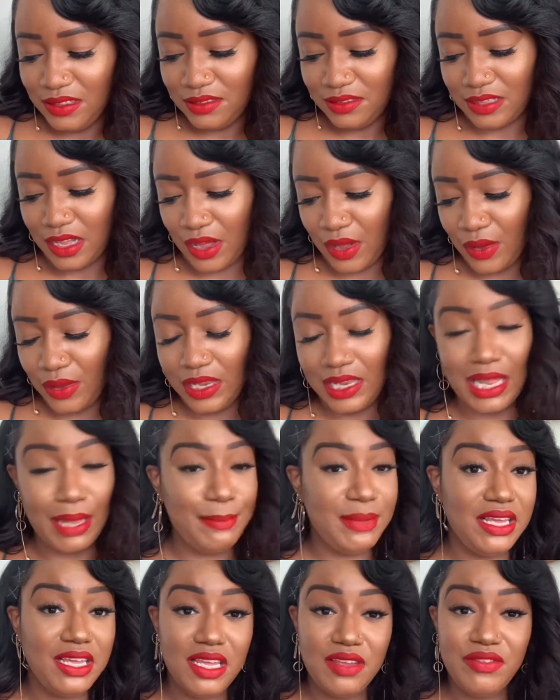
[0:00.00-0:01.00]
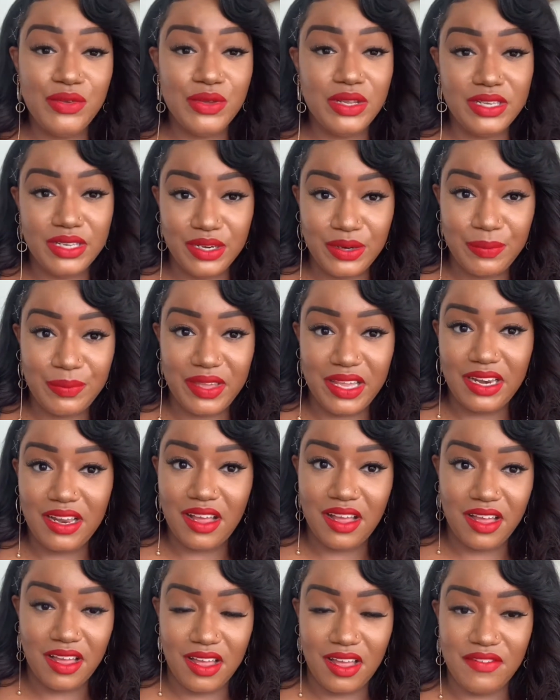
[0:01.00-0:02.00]
So let me give you a little
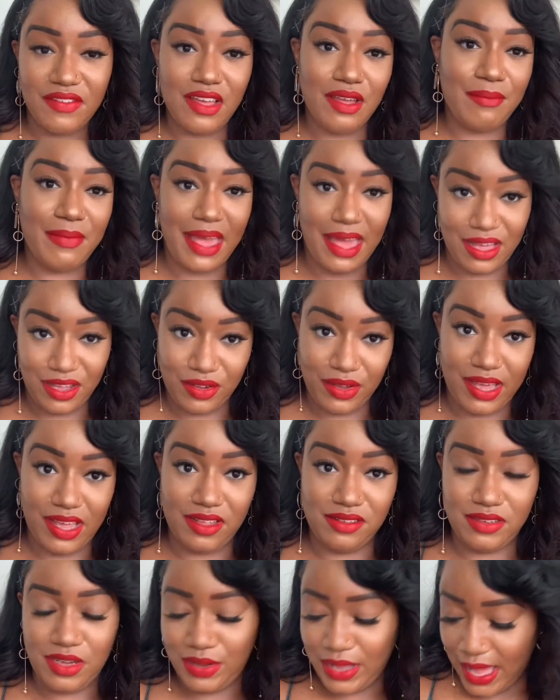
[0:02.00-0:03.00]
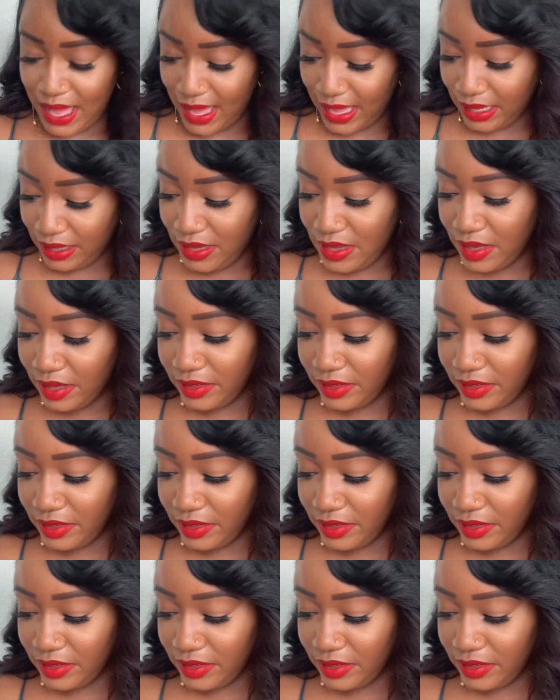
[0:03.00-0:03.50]
bit of a background, okay?